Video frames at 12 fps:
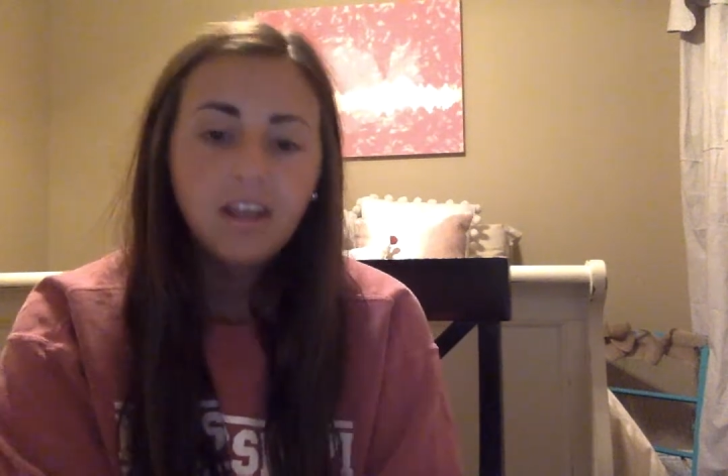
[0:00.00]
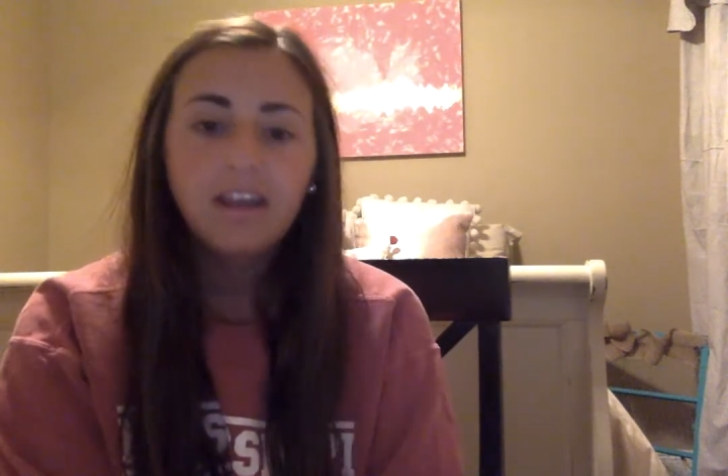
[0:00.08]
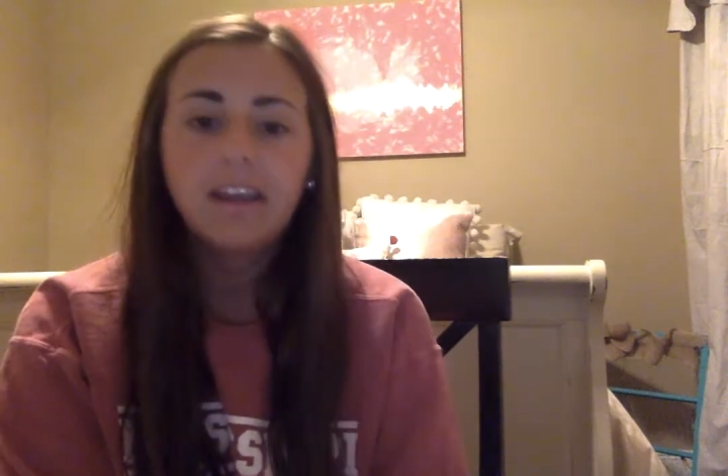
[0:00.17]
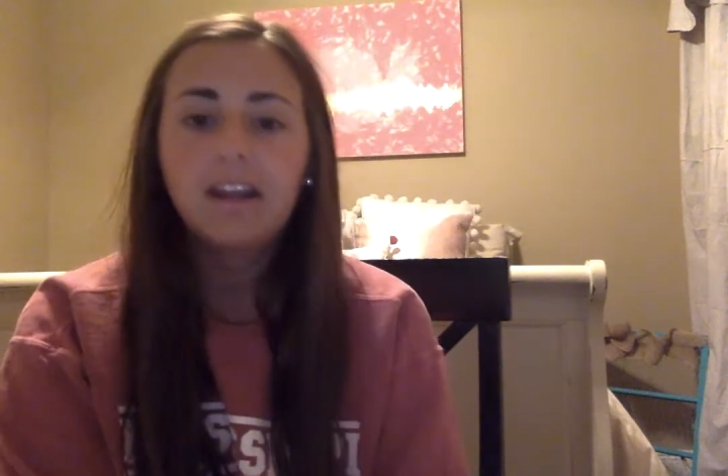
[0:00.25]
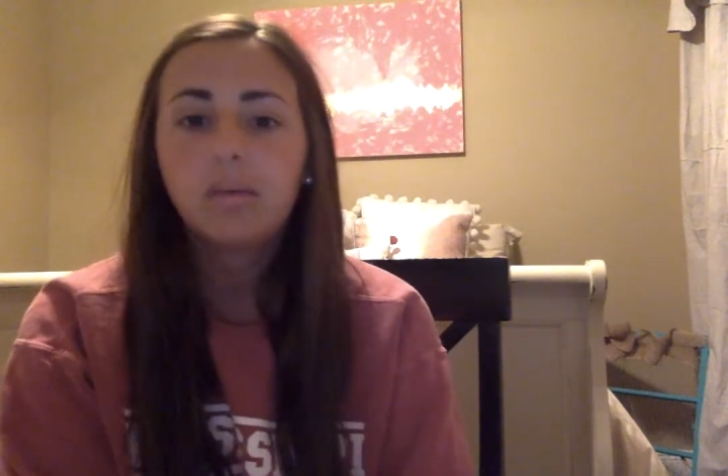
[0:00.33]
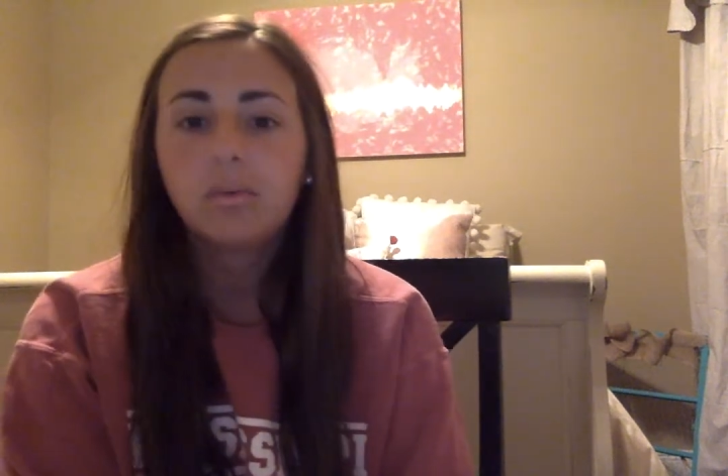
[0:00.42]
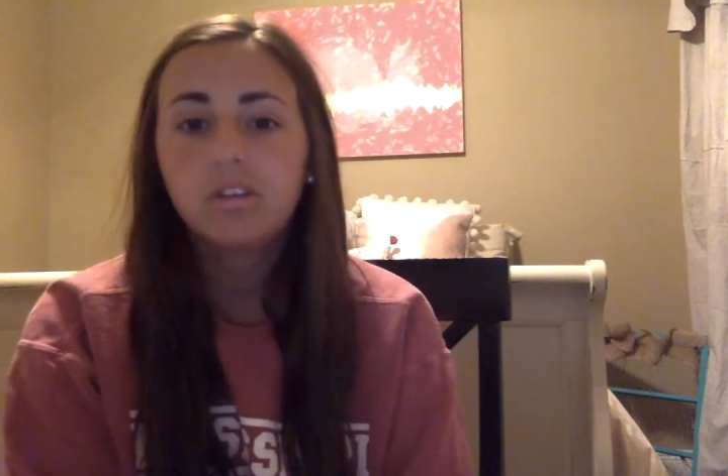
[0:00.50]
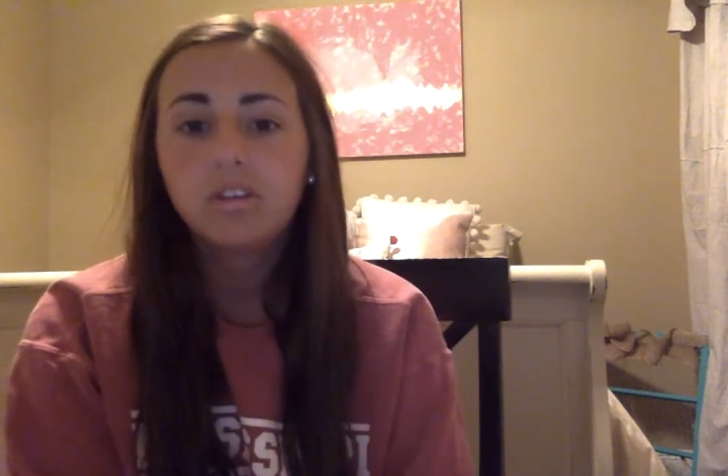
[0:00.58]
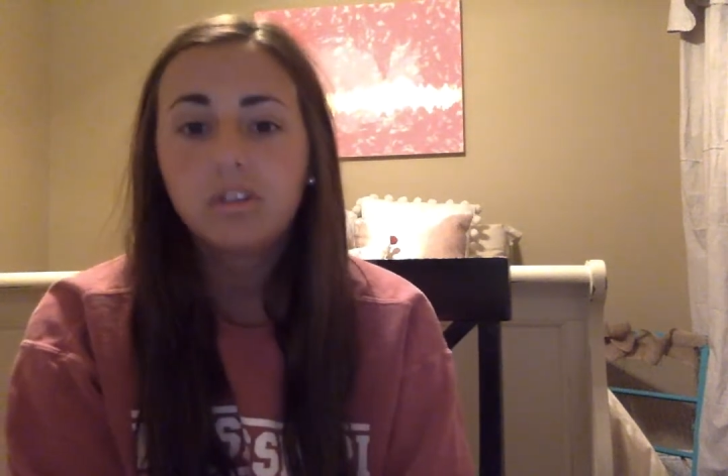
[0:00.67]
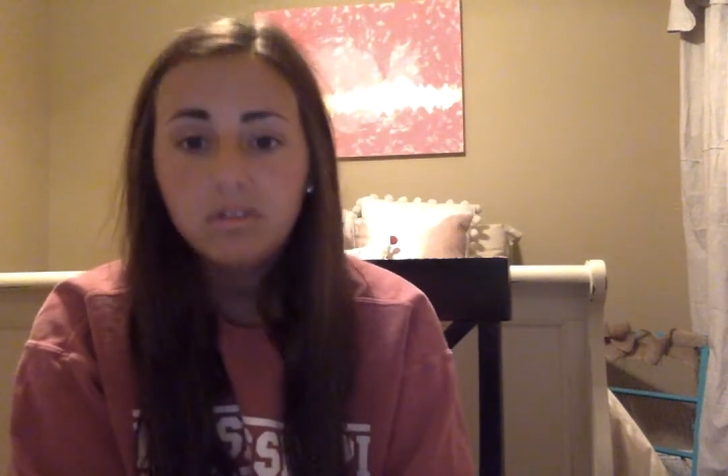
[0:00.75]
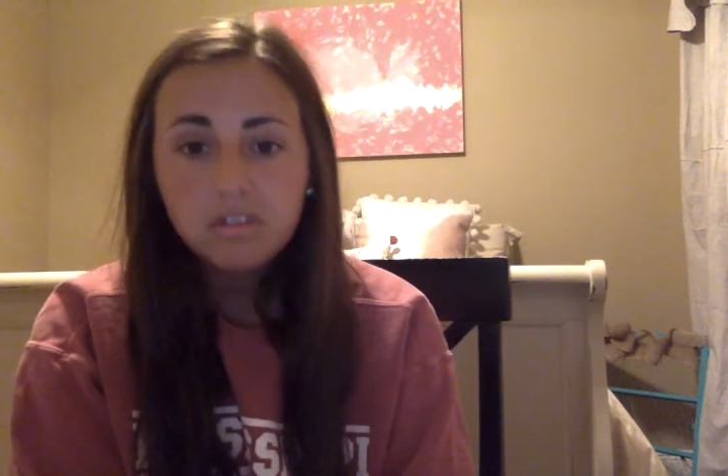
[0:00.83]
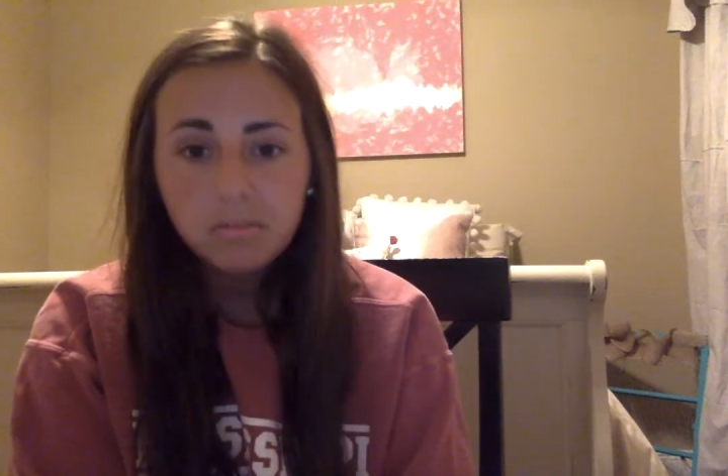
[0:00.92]
and I want
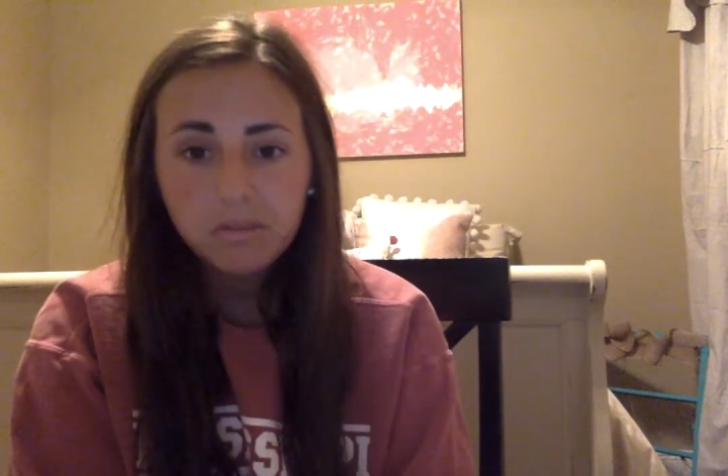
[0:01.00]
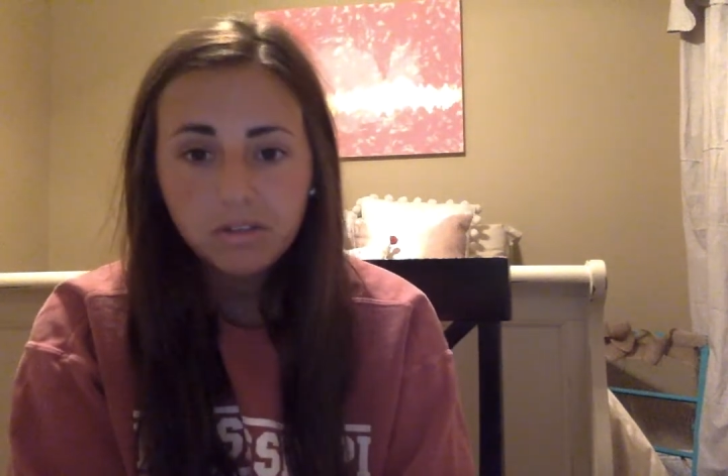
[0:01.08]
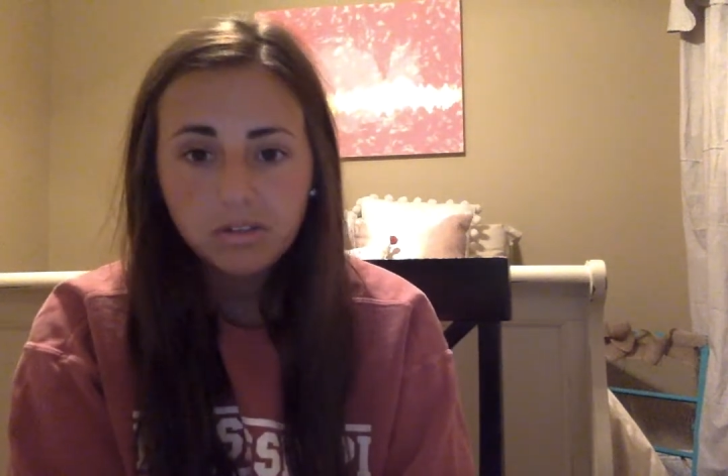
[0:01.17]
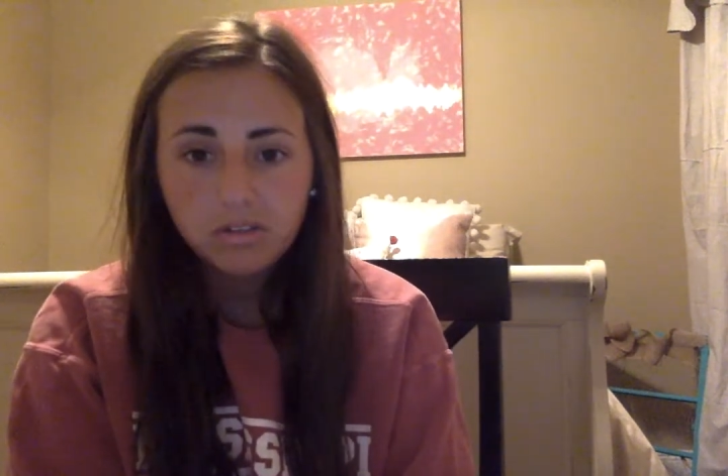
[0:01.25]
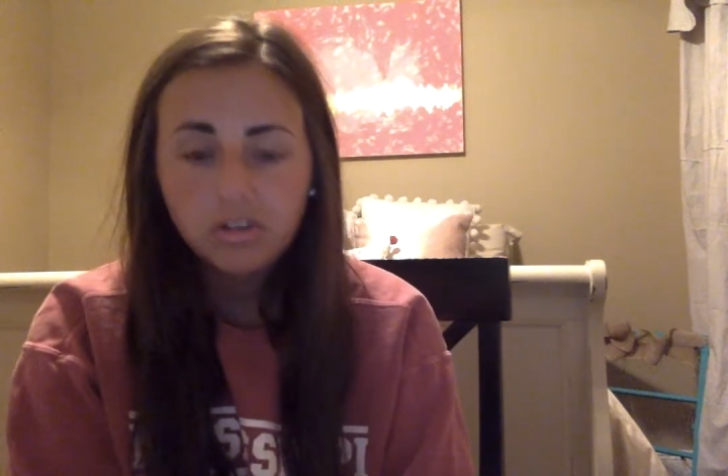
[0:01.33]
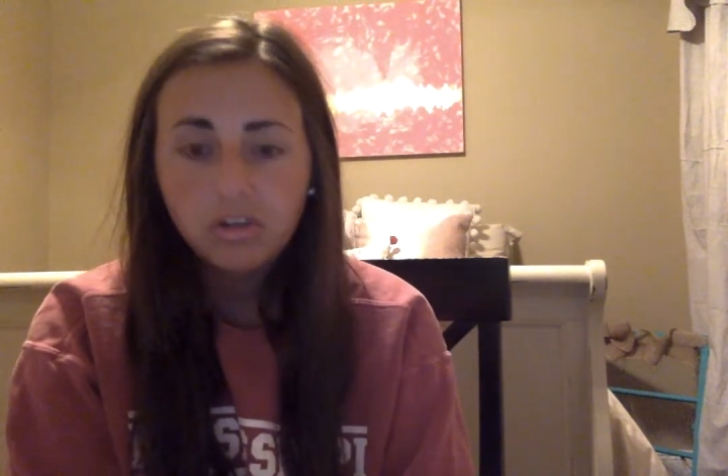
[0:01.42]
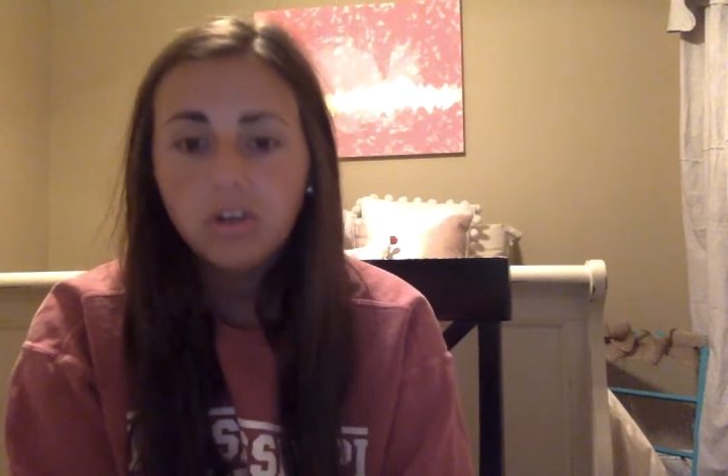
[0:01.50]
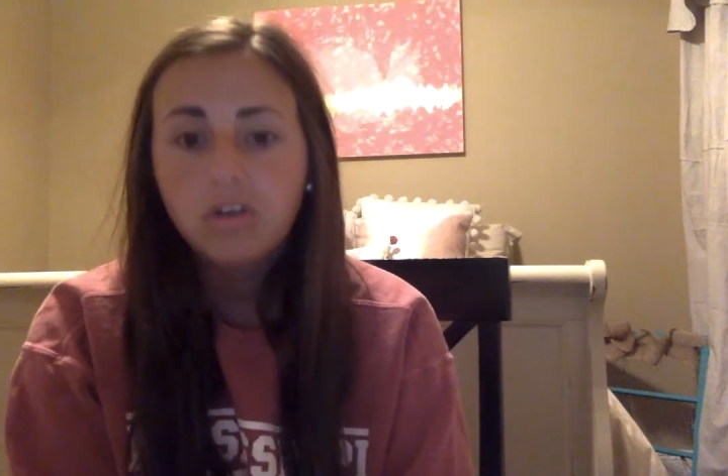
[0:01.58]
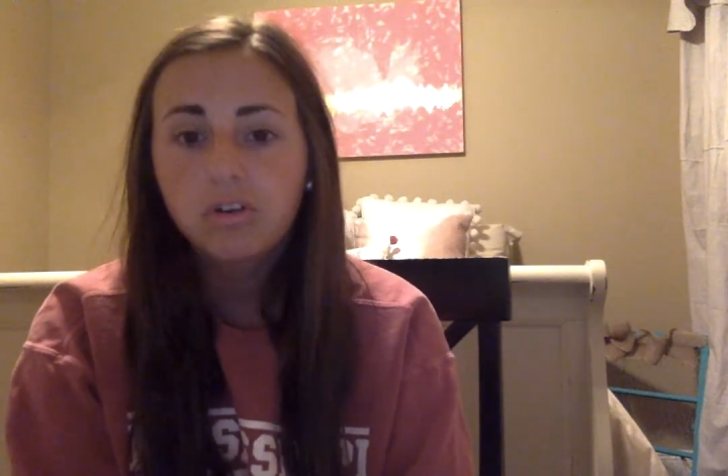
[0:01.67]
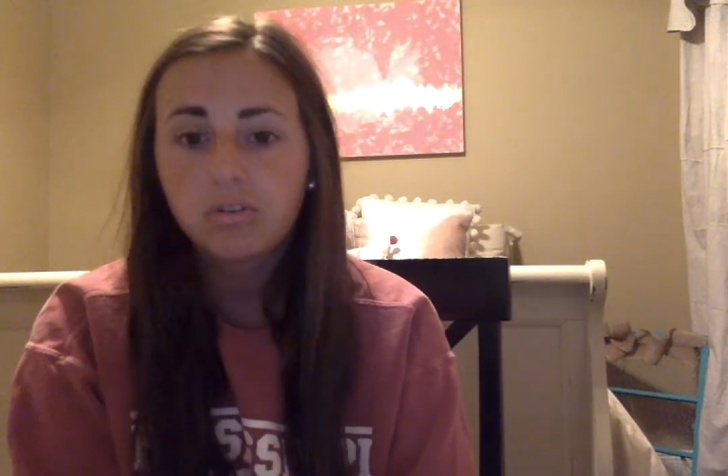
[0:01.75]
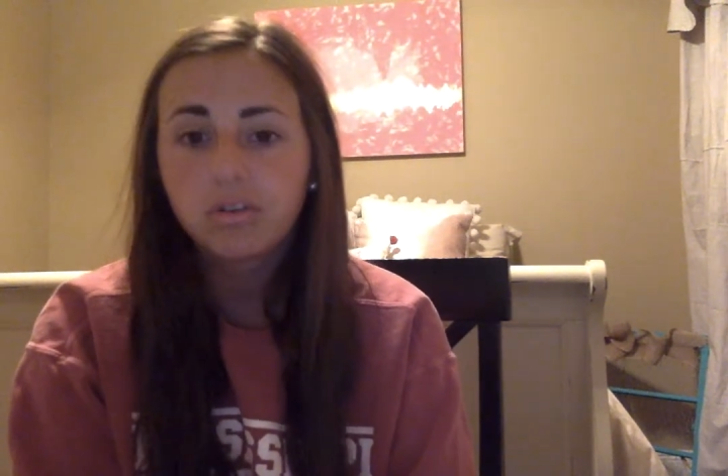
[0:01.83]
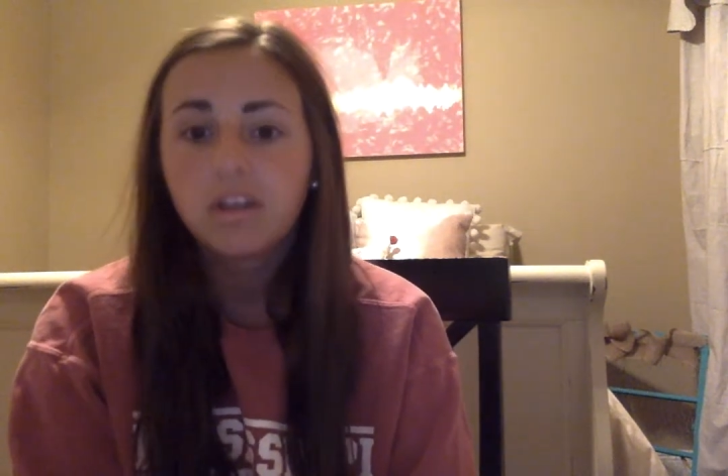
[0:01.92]
you to build your
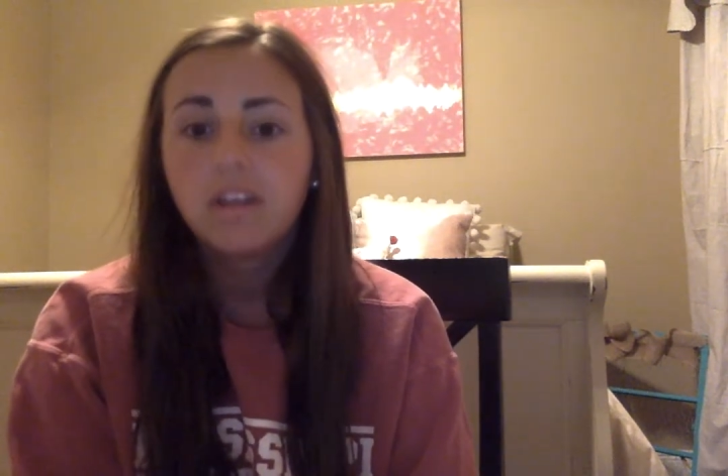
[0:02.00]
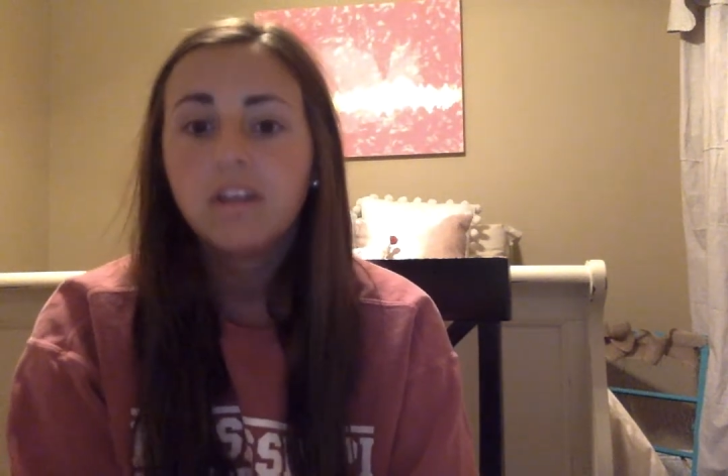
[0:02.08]
own